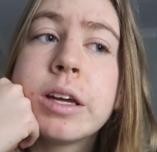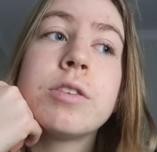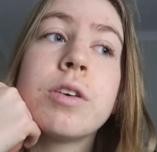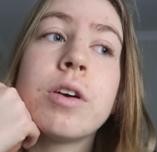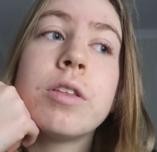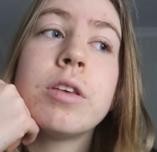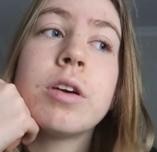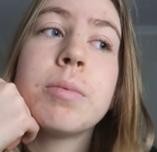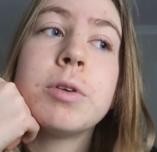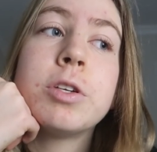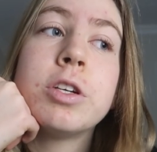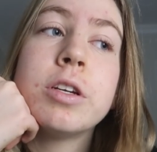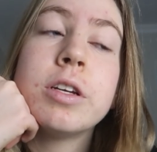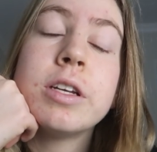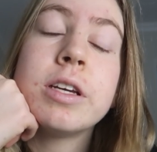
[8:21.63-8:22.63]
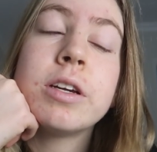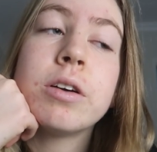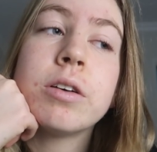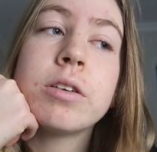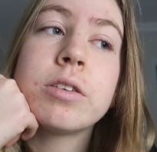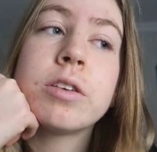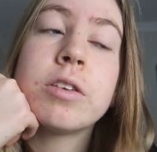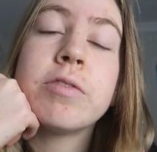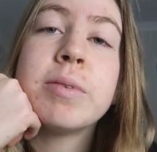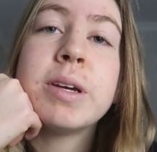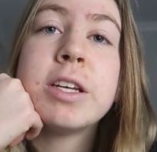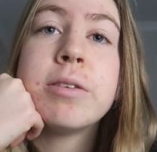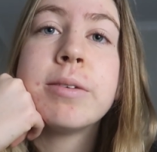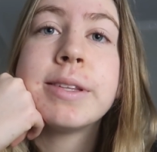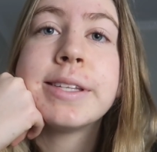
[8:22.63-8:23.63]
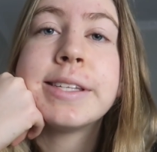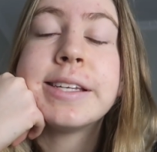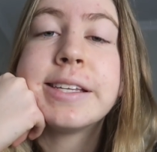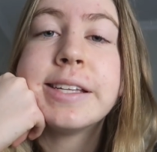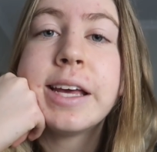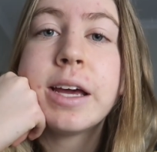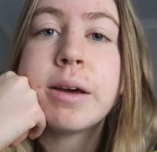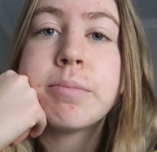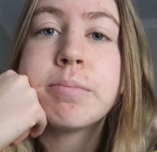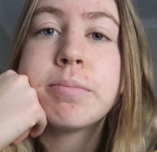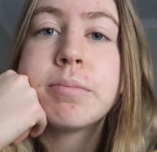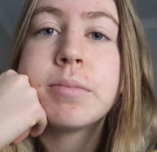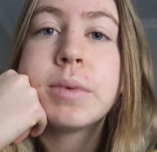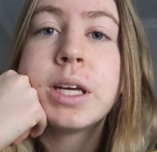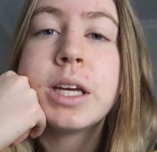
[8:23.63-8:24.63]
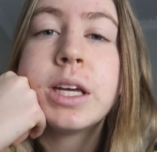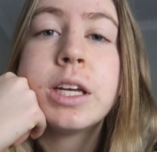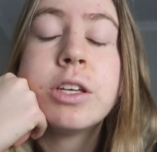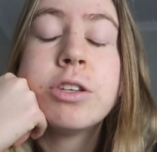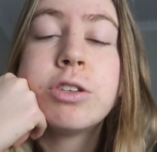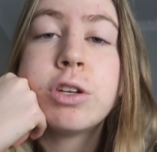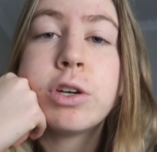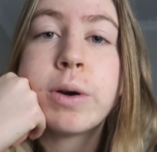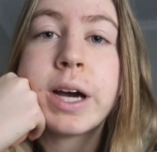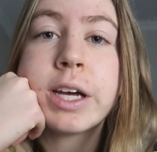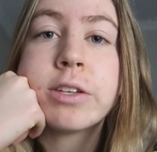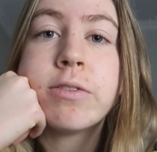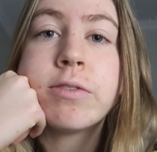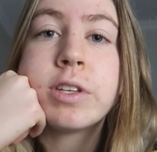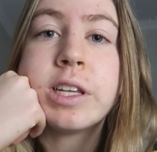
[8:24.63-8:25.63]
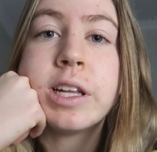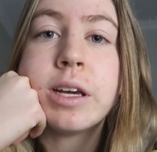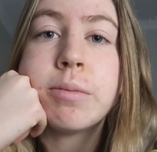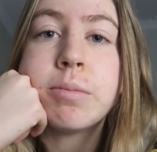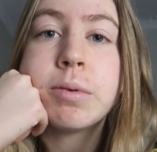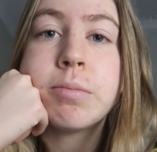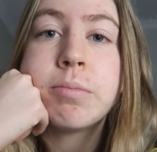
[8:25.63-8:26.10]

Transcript: So the opportunity cost of me doing this exam is two hours of sleep.